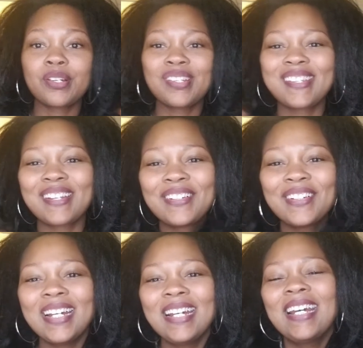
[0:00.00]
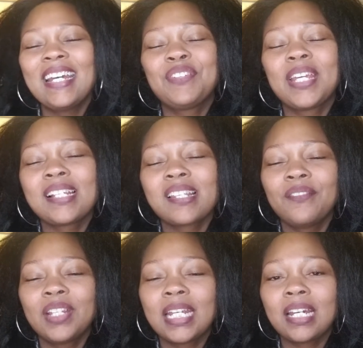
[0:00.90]
So, if you guys have
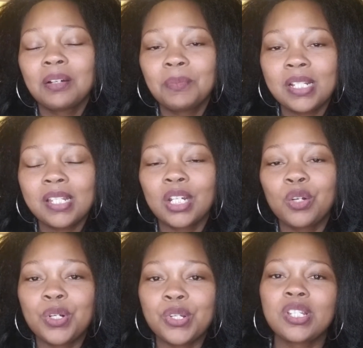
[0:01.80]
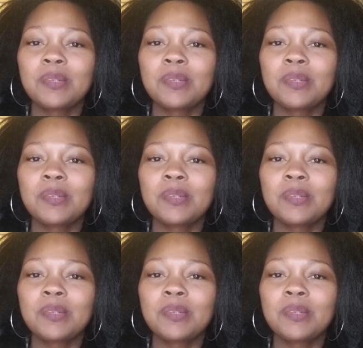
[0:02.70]
any comments, any questions,